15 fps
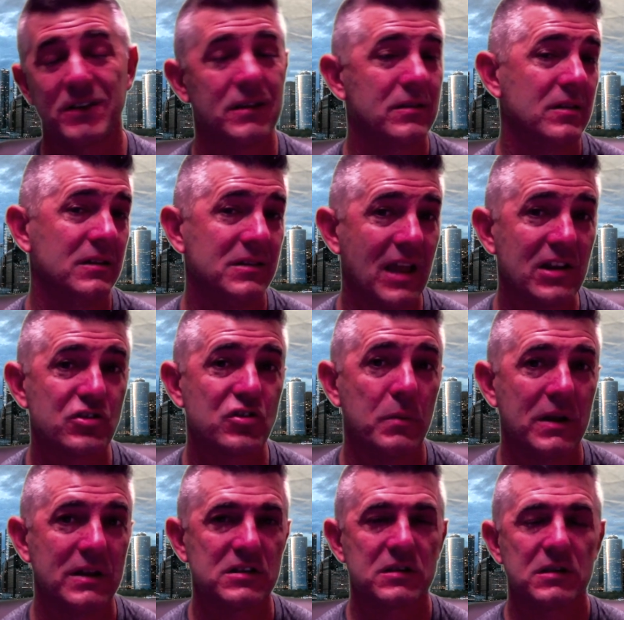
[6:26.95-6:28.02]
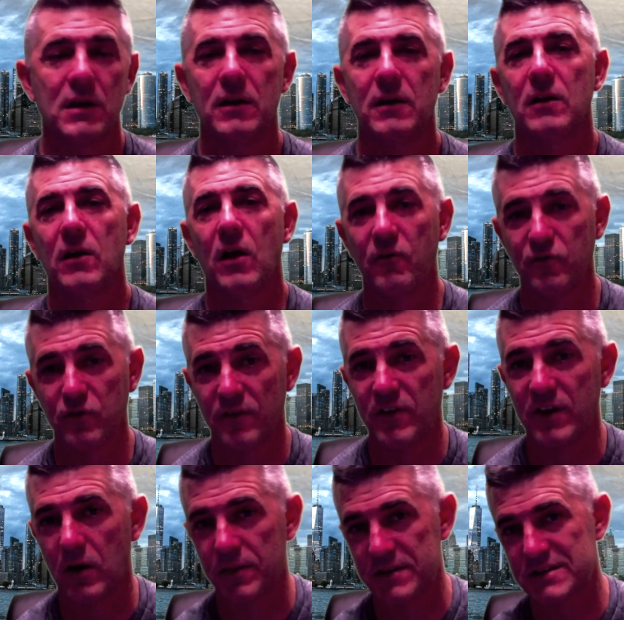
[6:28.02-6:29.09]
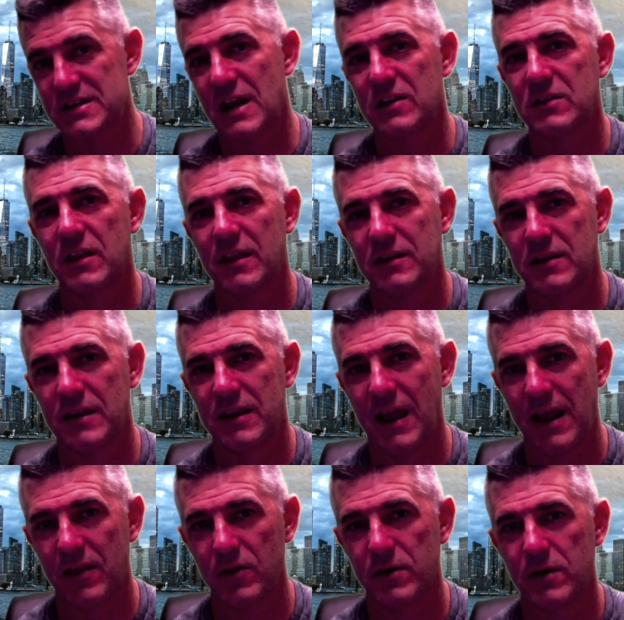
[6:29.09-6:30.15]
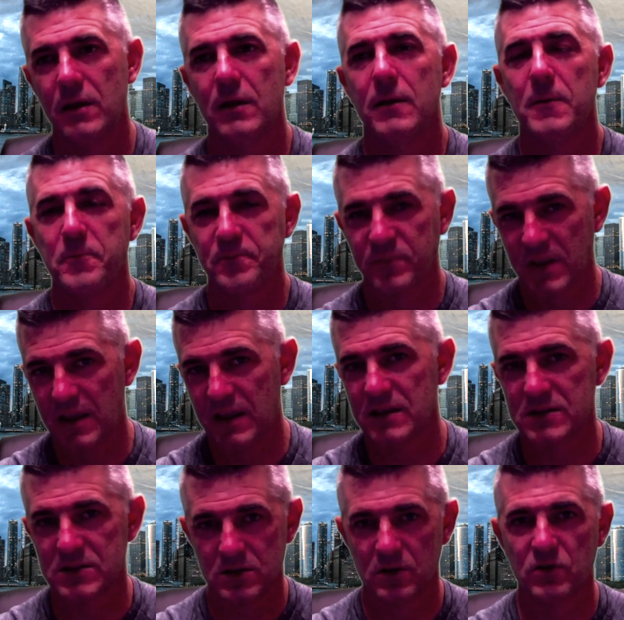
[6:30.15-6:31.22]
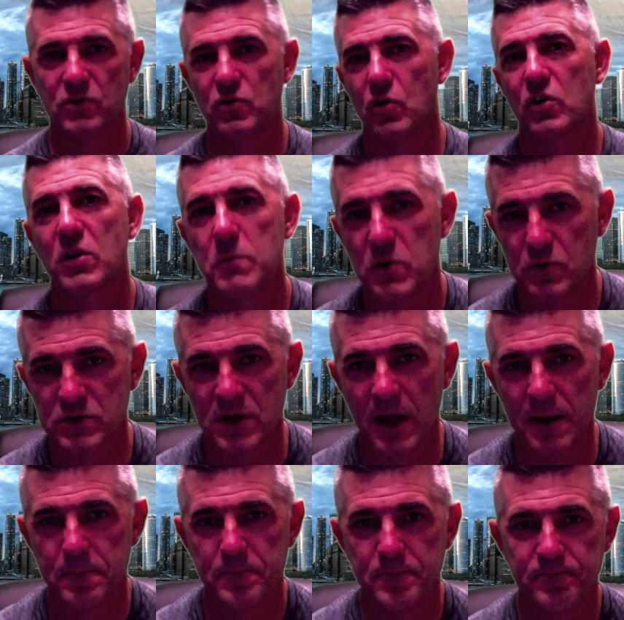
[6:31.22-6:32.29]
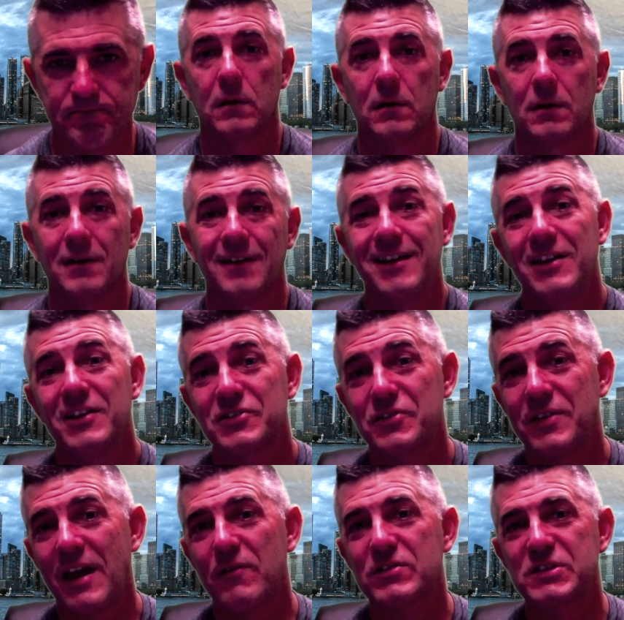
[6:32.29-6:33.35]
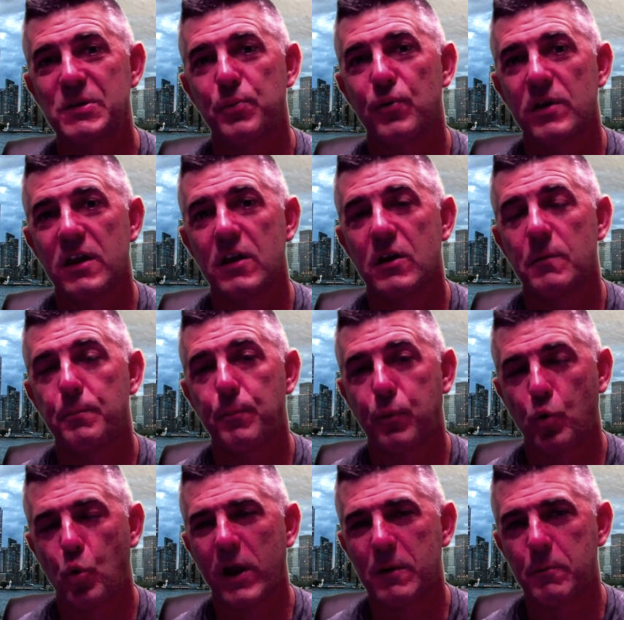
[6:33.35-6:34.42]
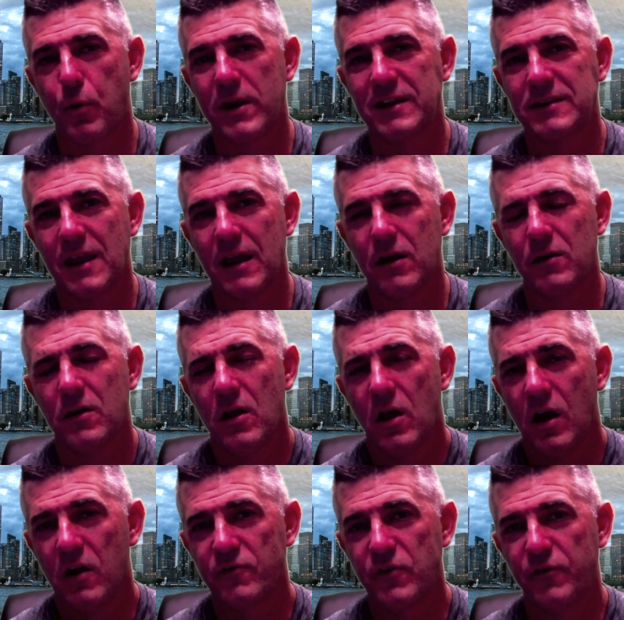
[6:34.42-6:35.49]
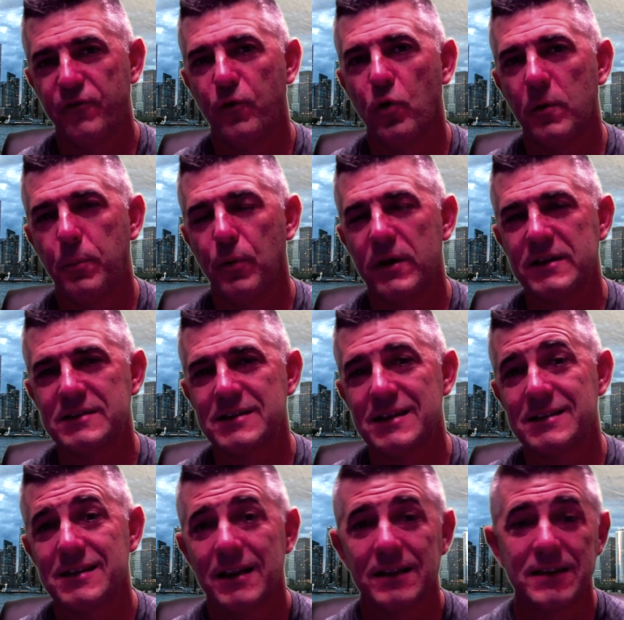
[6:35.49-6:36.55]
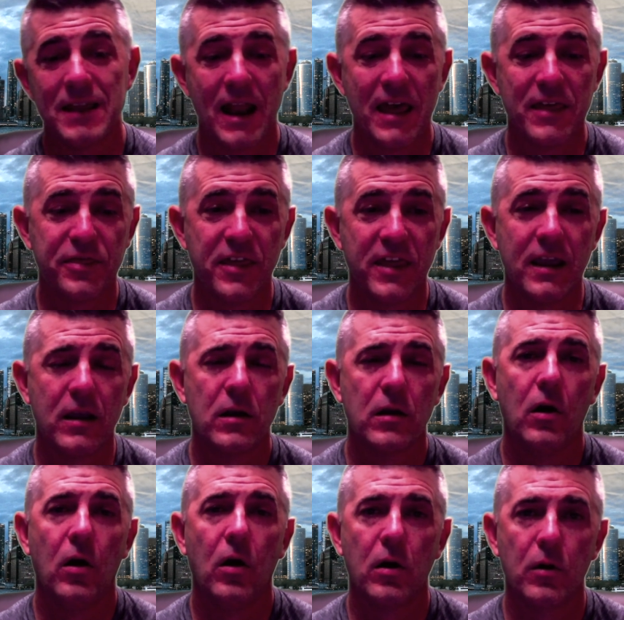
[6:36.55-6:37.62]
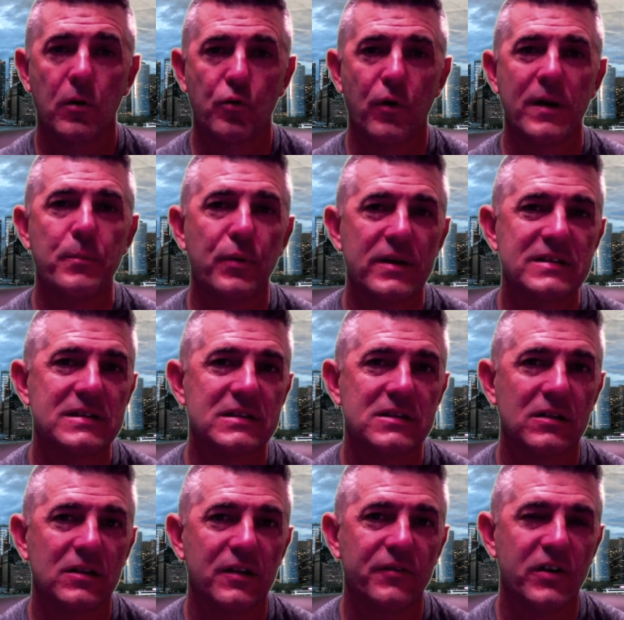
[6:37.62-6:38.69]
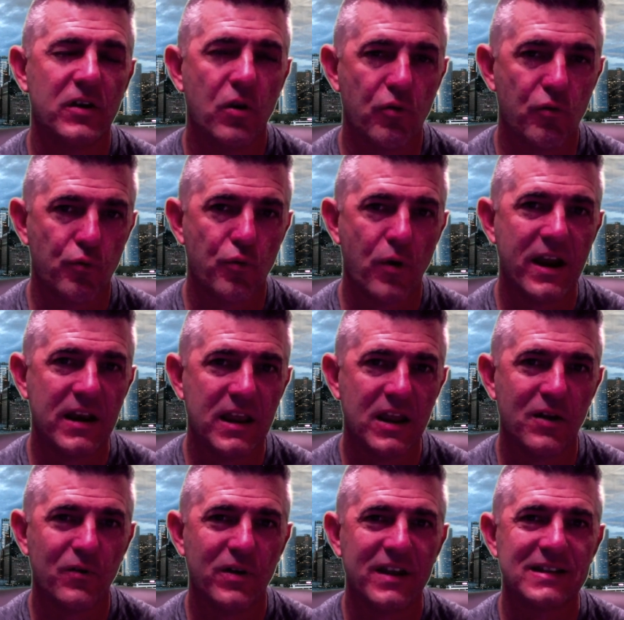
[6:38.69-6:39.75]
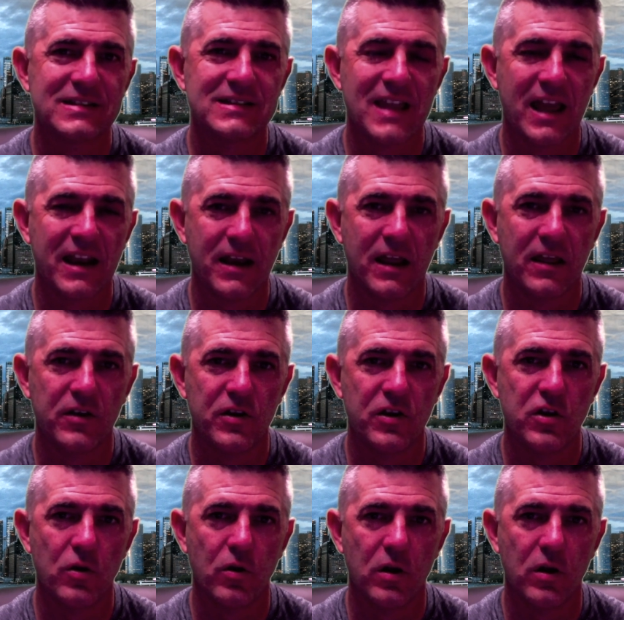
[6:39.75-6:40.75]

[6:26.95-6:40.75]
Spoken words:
the detriments of living on the south end of the island is your commute time. So that was a pretty quick breakdown of the four places that I think are great places to live in right here in Staten Island, New York.